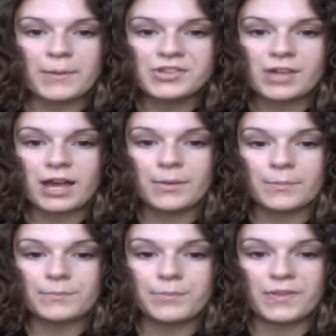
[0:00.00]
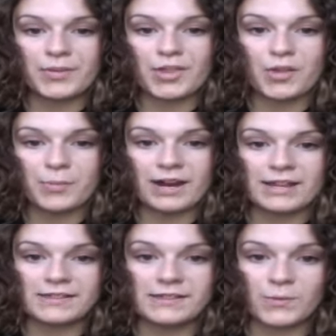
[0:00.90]
I'll put the below the
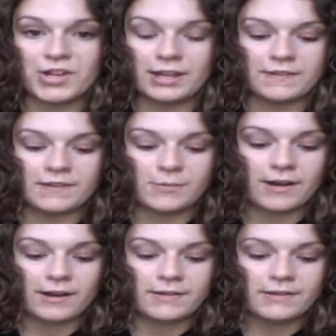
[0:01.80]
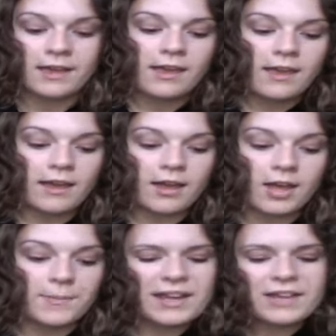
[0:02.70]
prices and where you can get these products.
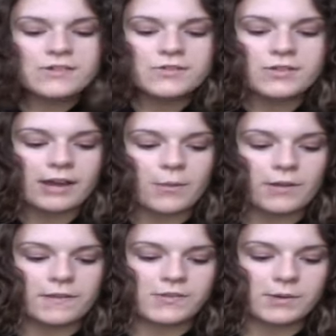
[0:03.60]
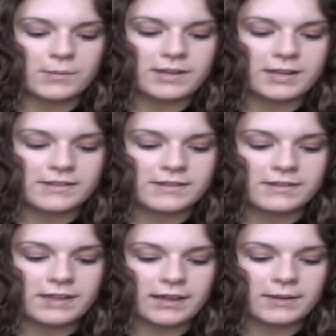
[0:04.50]
I guess I'll start out with this one because this
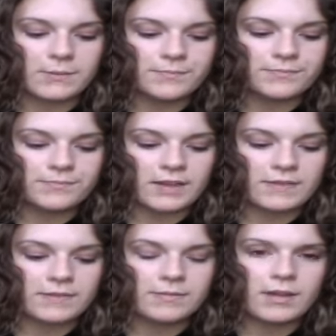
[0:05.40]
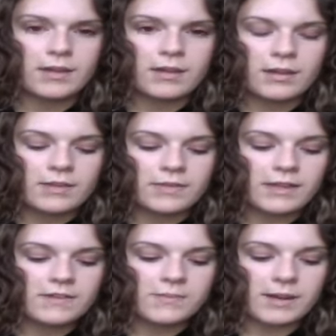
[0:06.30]
is like, I
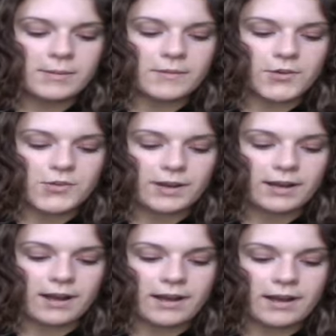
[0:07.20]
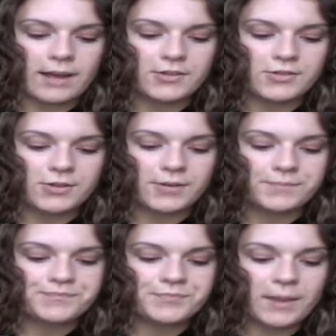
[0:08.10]
think this might have been the first one I got. I'm not sure.
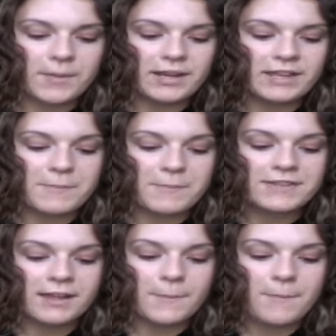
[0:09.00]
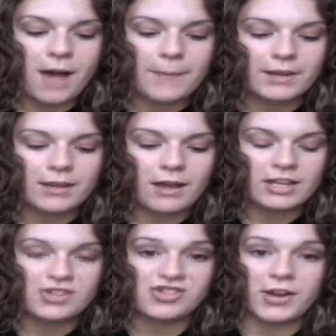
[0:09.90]
But it's the Mad Style Pop and Lock
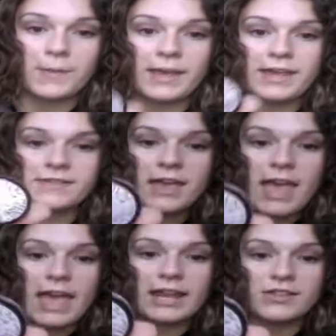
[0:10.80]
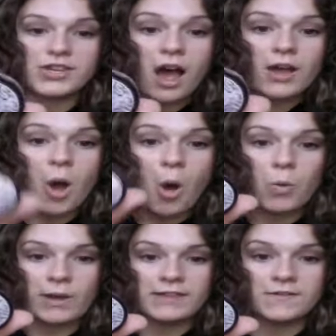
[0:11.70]
Shadow Base, and it's not always